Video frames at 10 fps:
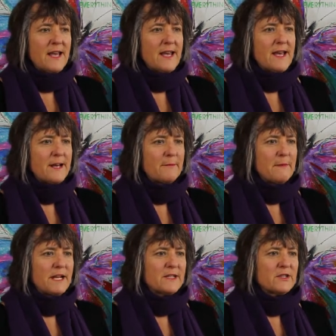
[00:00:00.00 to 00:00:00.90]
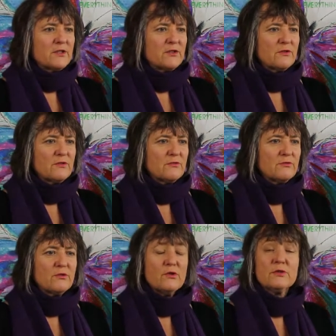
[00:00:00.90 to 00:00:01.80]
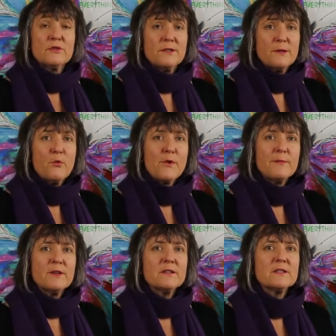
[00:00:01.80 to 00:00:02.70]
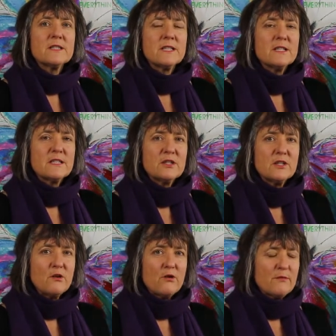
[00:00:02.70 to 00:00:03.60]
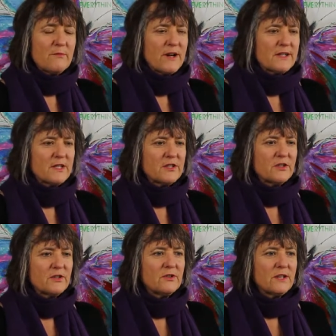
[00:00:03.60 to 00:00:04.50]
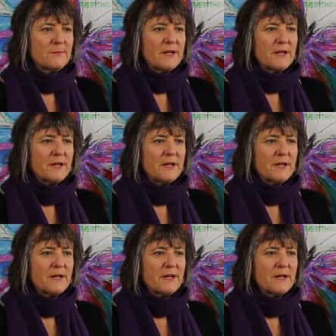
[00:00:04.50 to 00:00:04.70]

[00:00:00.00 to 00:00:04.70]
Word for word: and managed to crawl to an appointment to see this Qigong practitioner who